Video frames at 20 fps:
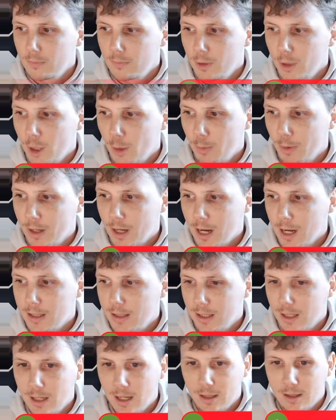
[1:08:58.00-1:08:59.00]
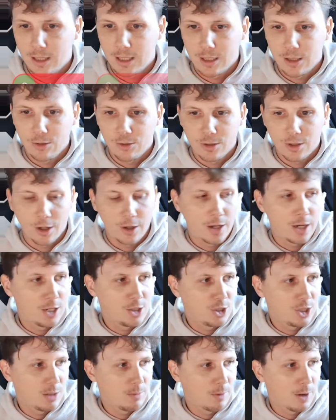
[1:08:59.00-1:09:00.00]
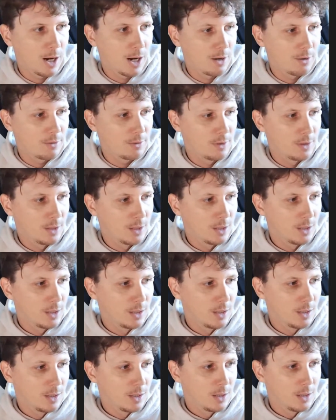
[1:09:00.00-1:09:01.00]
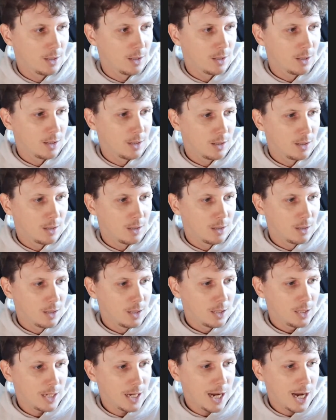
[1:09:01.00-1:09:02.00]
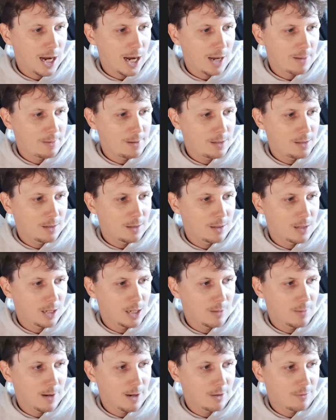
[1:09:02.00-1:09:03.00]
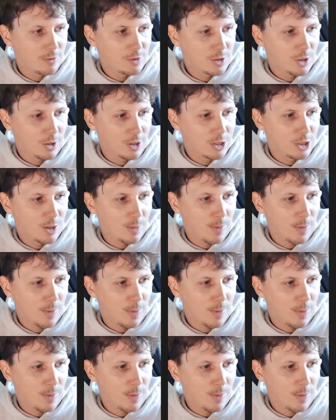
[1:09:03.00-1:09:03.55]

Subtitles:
Cobra Kai saying, I think you start A.J. Brown. Yeah, I mean, the thing about if you start A.J.